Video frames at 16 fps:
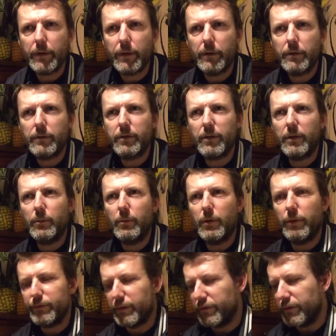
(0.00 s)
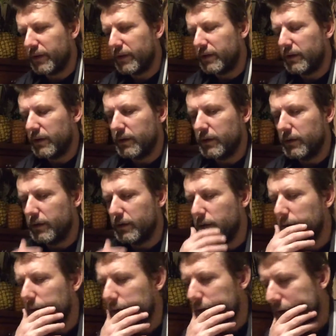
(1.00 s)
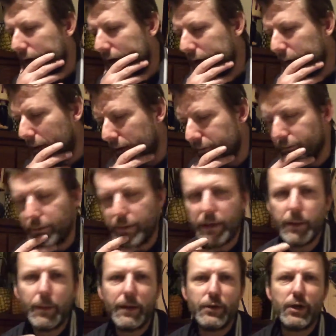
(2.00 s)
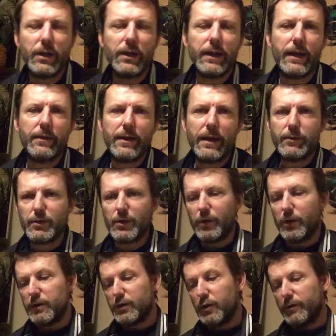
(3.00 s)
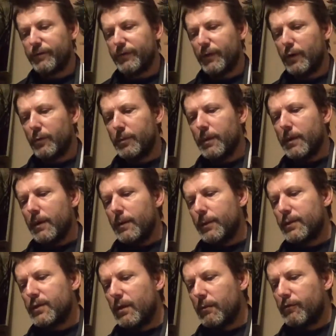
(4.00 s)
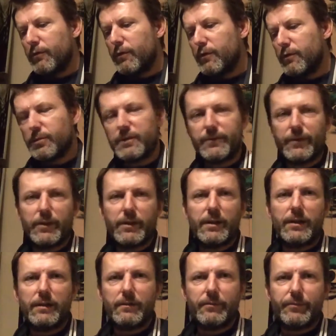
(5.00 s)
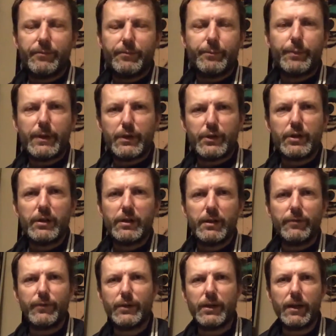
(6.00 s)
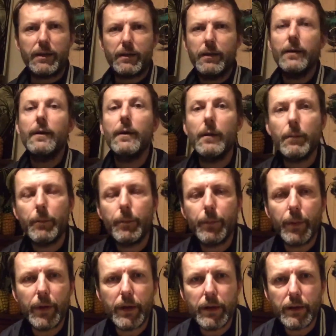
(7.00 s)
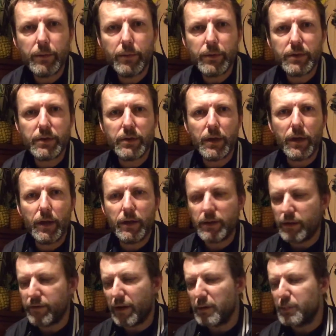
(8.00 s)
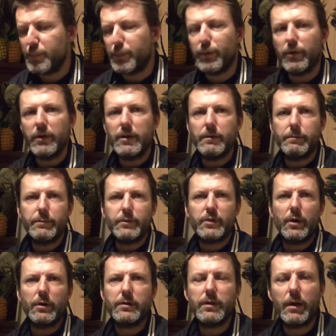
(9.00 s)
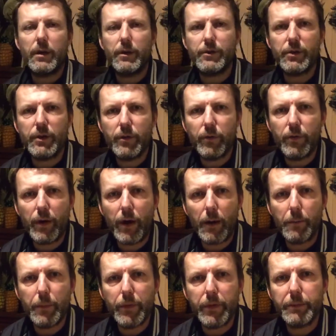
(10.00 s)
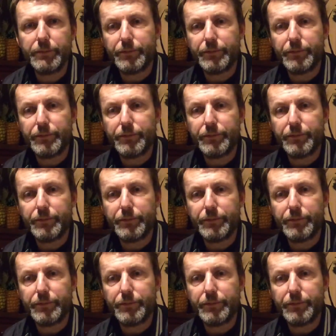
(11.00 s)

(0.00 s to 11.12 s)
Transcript: Teen Wolves, I think he did. Anyway, check it out, The Outsiders. Good film. But Tom Cruise was fucking bitching even then. But he was, I don't know if that was pre-Scientology or not, but